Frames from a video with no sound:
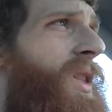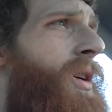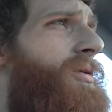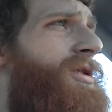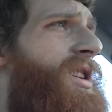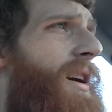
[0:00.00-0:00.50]

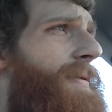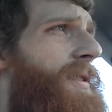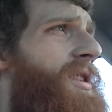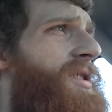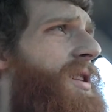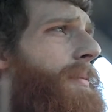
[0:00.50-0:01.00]
it was
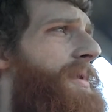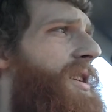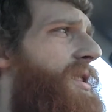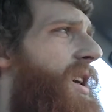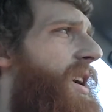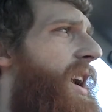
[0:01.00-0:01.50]
definitely
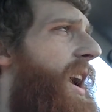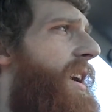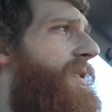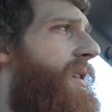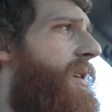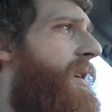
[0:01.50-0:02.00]
something that
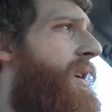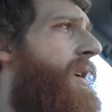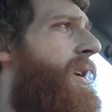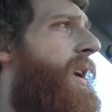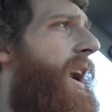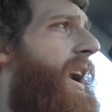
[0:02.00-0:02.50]

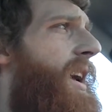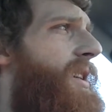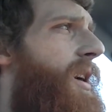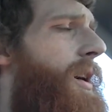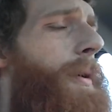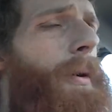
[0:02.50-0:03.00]
I had
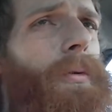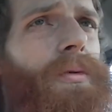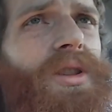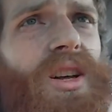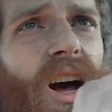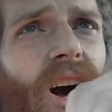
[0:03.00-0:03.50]
to go
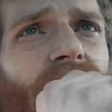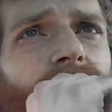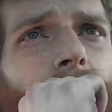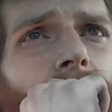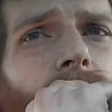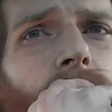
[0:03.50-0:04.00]
to the
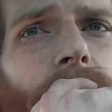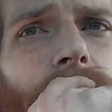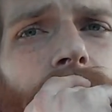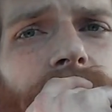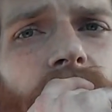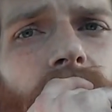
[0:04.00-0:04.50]
hospital for a
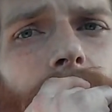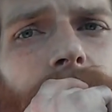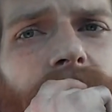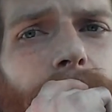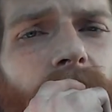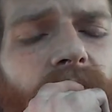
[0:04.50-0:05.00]
few
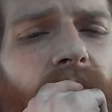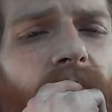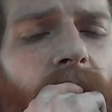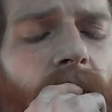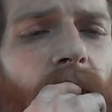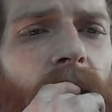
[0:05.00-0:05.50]
times, but,